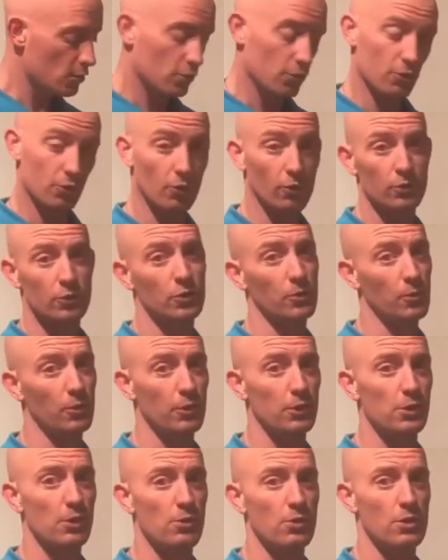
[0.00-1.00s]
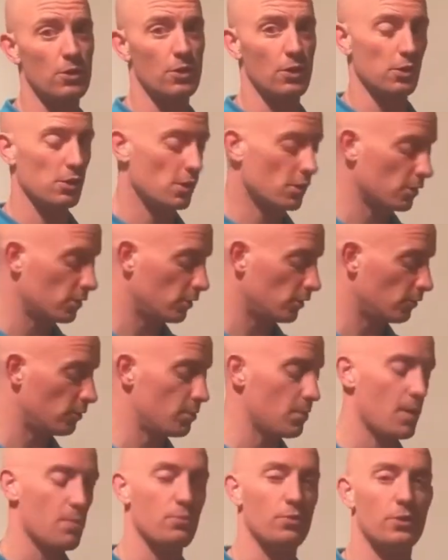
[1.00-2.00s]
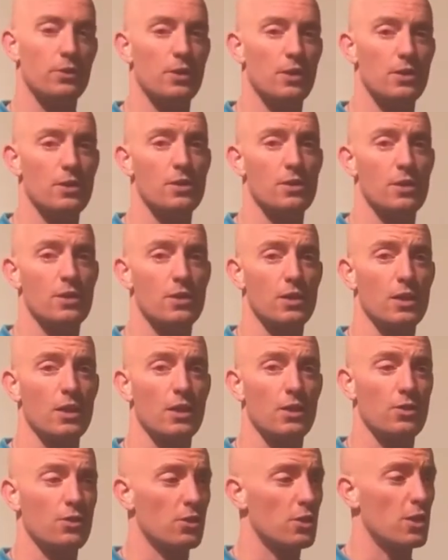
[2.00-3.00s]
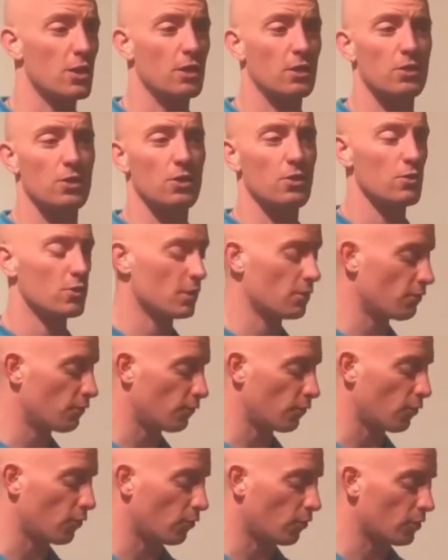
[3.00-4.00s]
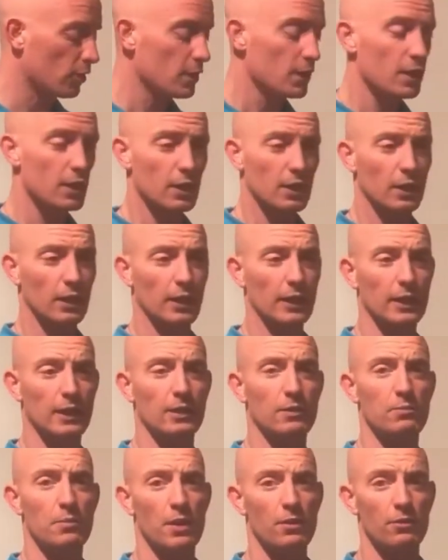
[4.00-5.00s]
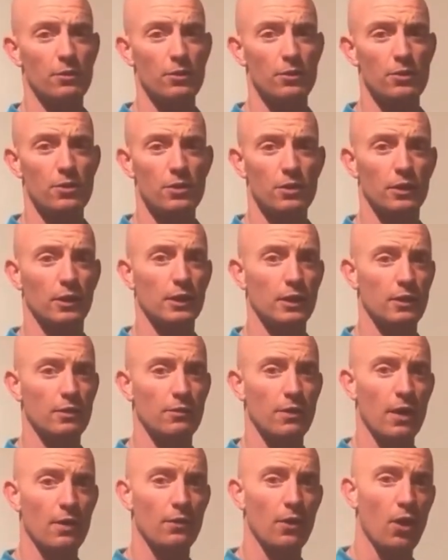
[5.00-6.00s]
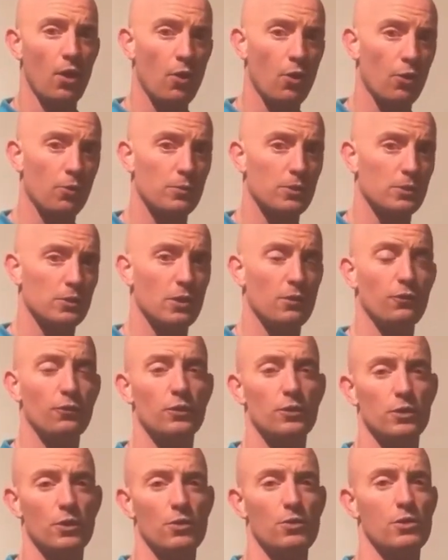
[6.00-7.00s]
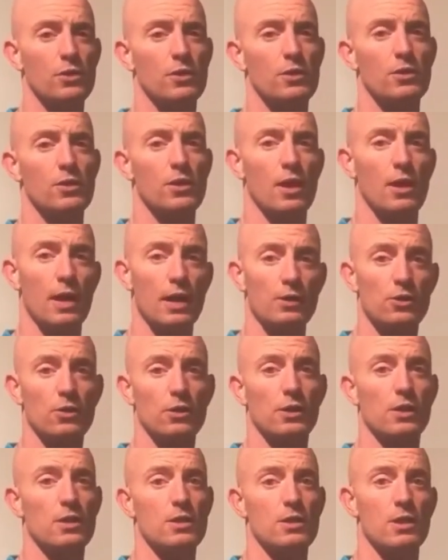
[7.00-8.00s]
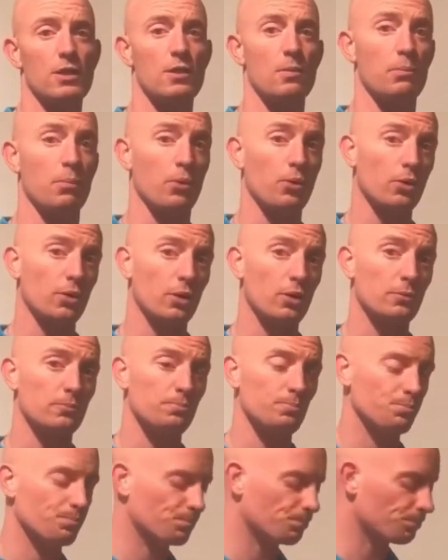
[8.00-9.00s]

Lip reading: There's also other uses that you can do. Remember, this is acidic, so you can use it for cleaning mirrors, cleaning around the home. There's different uses that actually is in the booklet.